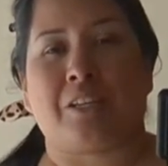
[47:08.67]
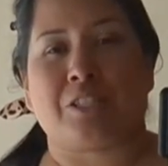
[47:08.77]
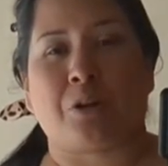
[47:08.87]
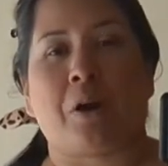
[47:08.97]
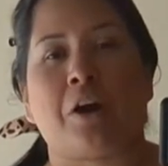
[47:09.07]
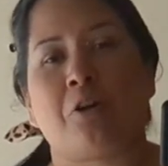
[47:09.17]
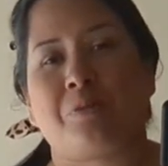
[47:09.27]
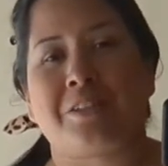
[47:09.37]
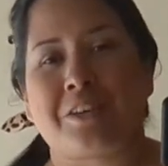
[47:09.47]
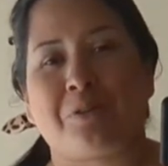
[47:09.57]
So I hope
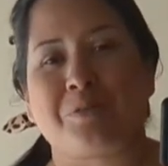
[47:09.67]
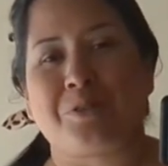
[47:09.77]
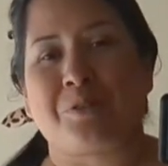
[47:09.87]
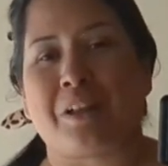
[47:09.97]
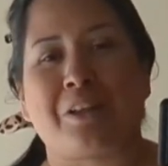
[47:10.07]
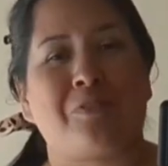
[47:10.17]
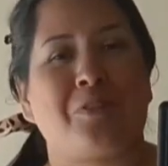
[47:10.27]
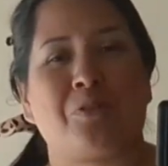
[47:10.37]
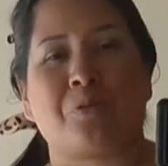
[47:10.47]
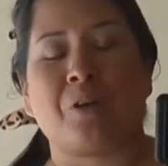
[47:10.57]
this helps you. I love
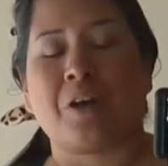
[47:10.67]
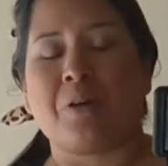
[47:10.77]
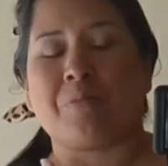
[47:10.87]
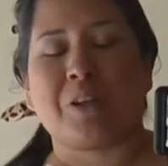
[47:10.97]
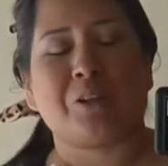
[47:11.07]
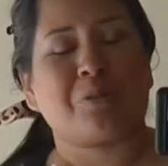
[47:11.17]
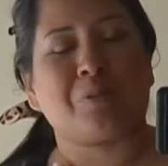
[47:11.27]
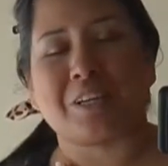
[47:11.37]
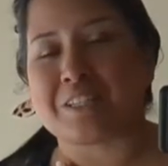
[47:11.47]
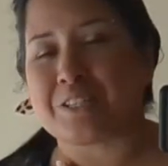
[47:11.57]
you. May the Lord
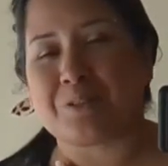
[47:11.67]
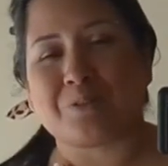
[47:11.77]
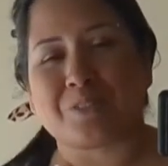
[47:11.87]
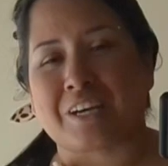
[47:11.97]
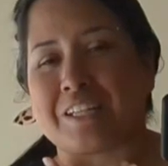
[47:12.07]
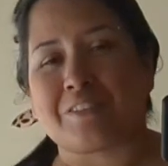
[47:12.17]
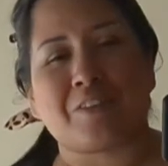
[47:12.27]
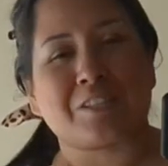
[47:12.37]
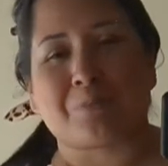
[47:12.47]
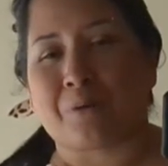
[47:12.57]
bless you, shine His
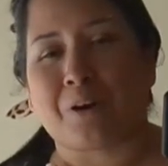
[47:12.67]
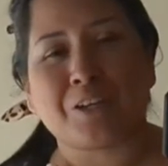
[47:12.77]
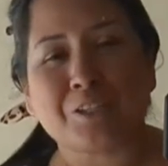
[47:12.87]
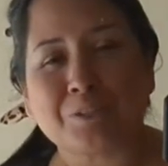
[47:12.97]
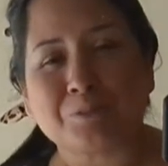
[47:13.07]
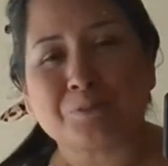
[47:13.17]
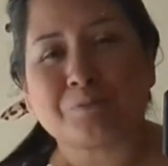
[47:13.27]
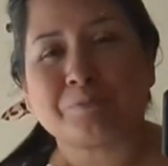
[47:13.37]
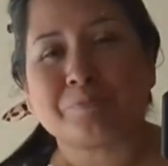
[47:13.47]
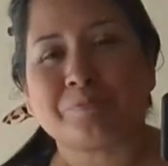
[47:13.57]
face upon
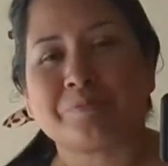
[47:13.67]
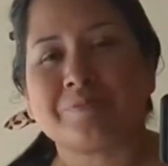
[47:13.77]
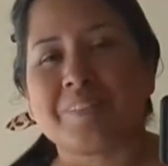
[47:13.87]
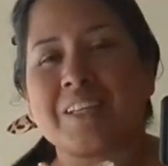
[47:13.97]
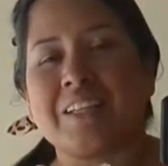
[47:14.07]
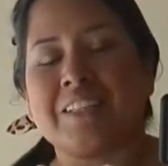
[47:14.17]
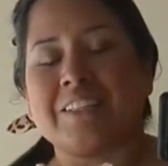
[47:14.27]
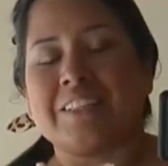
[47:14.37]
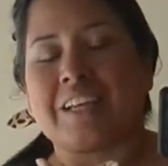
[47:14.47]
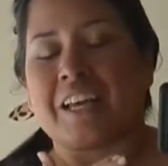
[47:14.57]
you.
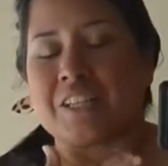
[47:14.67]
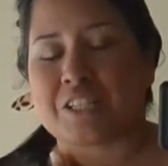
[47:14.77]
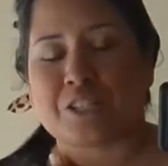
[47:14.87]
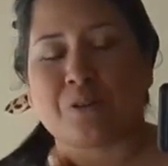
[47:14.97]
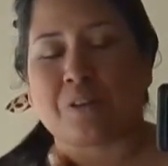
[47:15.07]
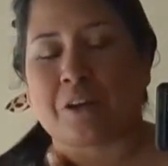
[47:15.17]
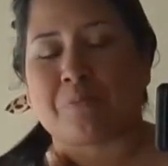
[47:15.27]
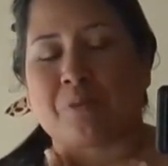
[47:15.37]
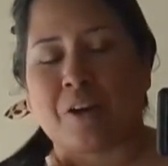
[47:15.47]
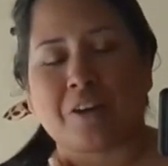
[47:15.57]
And just know that I'm
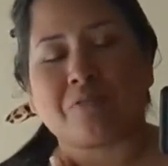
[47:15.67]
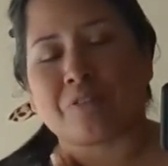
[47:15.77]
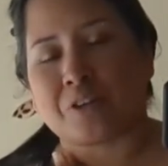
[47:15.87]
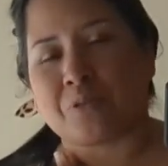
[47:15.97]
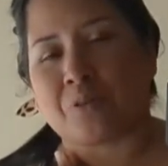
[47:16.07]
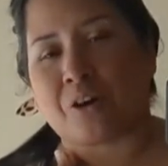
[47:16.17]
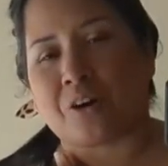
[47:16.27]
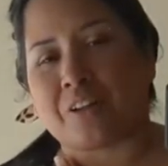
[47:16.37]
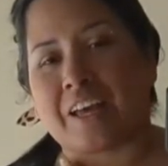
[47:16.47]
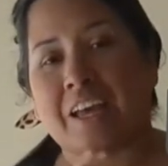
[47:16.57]
praying for you
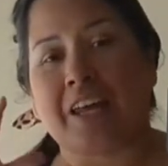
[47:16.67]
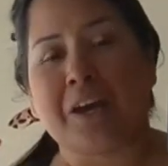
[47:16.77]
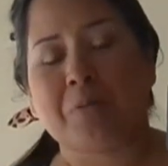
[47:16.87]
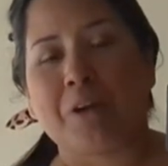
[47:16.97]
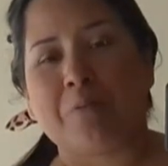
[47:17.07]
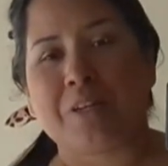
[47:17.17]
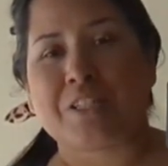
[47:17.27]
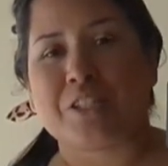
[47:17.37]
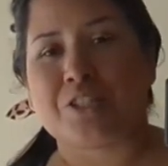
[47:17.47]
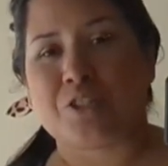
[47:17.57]
all. And I am on a
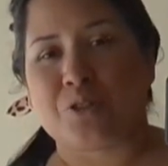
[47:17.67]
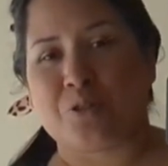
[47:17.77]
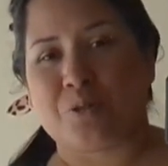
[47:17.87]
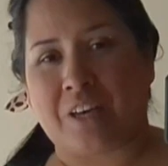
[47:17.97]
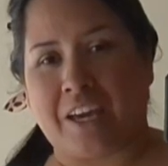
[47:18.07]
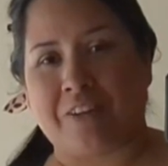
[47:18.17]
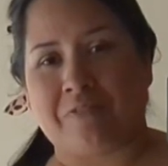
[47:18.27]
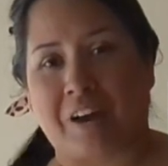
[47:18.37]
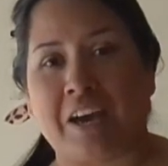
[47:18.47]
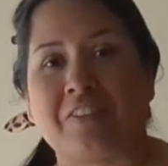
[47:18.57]
mission to gain
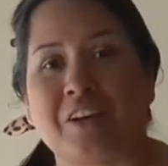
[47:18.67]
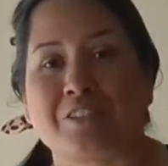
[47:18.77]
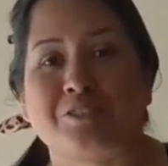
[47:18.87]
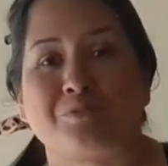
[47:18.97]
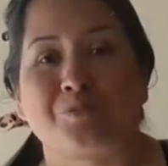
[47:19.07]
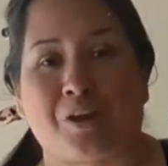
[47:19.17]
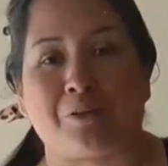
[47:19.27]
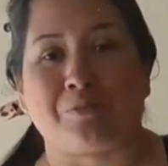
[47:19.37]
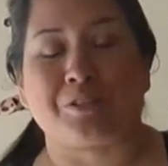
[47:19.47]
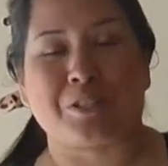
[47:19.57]
5,000
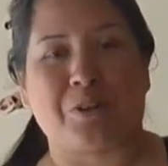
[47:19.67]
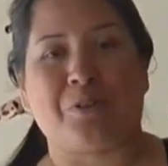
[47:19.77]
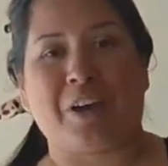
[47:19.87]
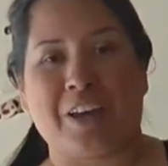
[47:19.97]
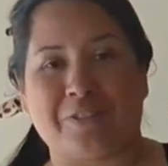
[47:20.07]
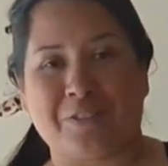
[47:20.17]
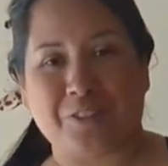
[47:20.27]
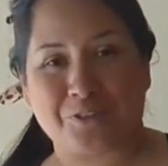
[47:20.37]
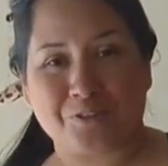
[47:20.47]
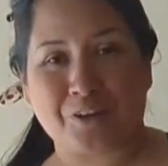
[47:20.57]
subscribers. So if
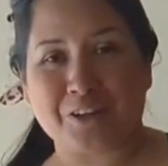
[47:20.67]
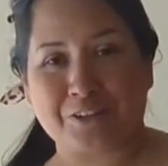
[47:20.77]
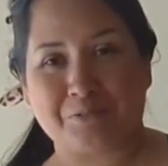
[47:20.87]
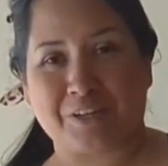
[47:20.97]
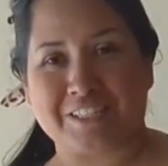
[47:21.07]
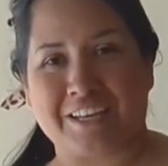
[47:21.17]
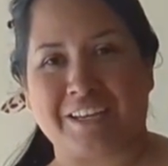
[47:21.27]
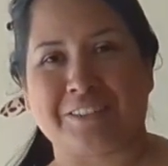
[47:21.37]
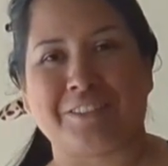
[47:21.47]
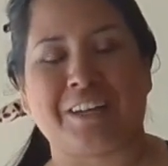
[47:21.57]
you are new to my
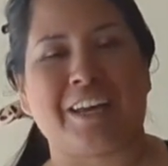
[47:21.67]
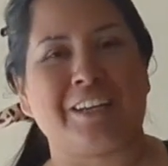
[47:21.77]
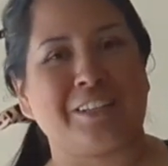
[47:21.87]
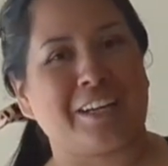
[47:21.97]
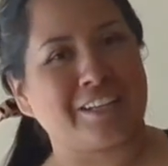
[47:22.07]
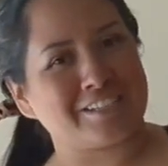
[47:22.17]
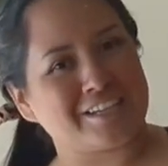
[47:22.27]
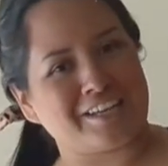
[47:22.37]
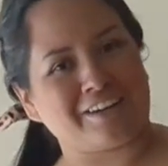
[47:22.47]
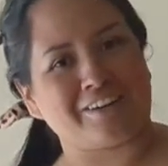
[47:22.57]
channel and you like this
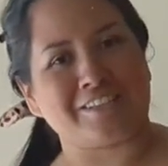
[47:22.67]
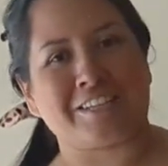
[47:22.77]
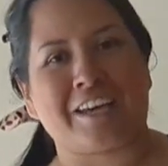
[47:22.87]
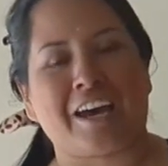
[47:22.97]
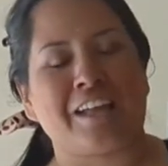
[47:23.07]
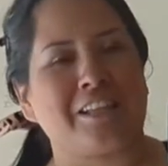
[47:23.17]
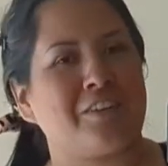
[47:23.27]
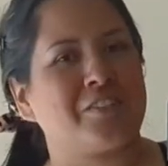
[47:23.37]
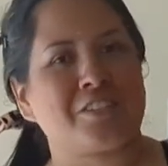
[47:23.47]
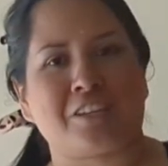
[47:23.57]
kind of content, I
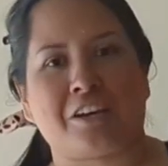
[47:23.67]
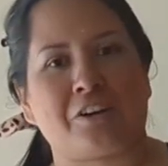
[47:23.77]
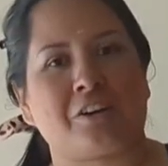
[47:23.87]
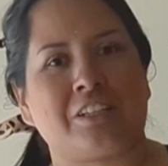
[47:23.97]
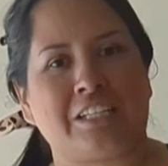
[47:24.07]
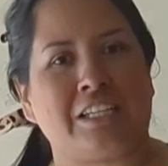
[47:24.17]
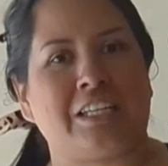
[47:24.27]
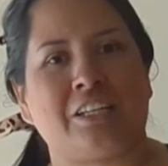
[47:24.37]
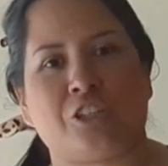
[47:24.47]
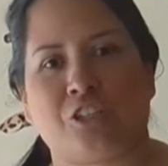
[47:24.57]
love to share
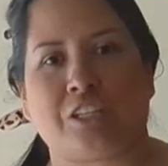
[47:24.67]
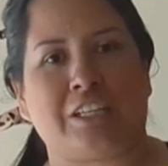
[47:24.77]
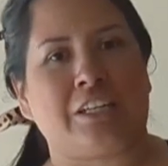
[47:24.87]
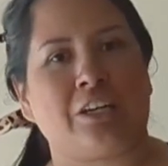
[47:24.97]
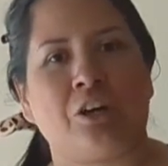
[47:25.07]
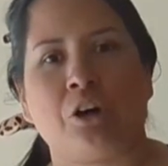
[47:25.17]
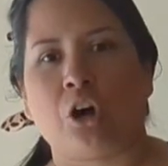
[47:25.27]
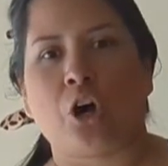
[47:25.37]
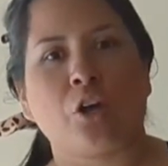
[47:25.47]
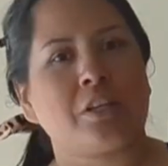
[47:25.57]
cleaning, cooking,
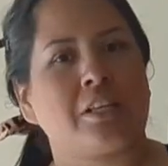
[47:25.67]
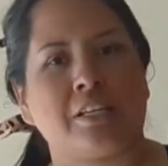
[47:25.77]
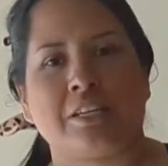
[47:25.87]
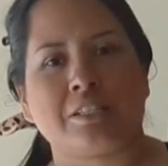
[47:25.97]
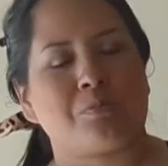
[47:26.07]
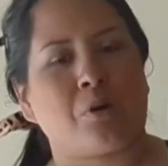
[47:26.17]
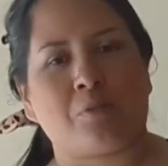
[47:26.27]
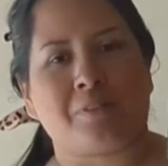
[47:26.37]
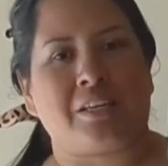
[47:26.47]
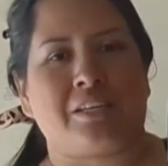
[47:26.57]
all the things,
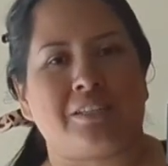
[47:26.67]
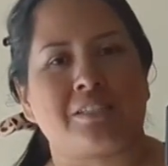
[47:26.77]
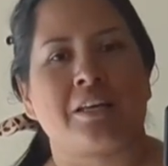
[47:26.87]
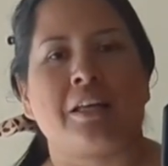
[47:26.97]
mom things.